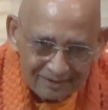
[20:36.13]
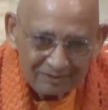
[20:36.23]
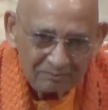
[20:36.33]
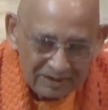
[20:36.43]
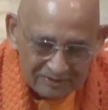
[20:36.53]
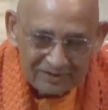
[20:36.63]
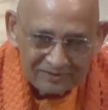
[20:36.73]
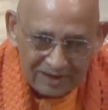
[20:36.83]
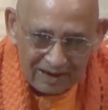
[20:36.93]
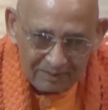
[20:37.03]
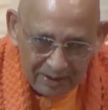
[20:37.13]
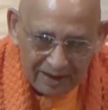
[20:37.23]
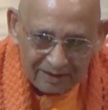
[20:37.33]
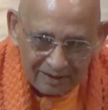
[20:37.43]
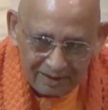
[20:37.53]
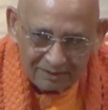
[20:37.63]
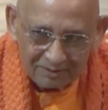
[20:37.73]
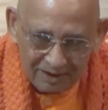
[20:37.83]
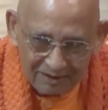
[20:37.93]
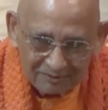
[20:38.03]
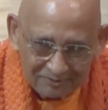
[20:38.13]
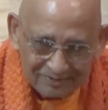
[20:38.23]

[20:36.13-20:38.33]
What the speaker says: You missed celebrating the good news.